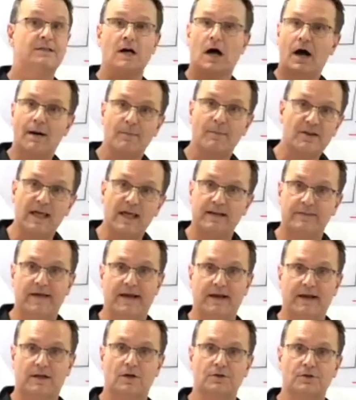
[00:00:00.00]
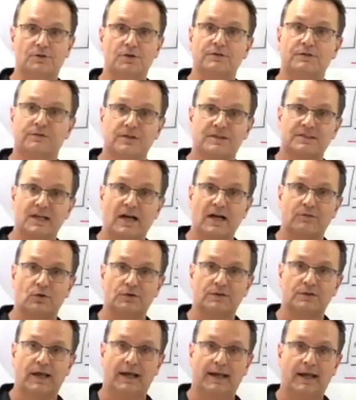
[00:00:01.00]
dominated that country for
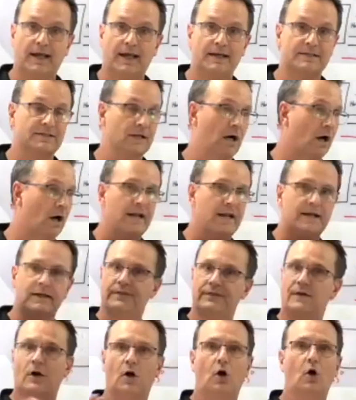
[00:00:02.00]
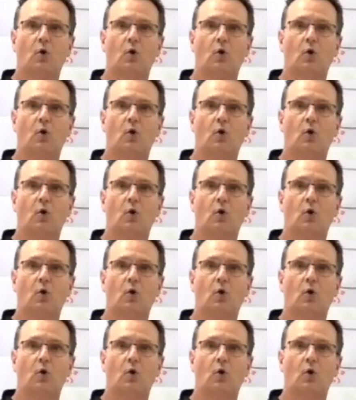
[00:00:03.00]
several decades, unended their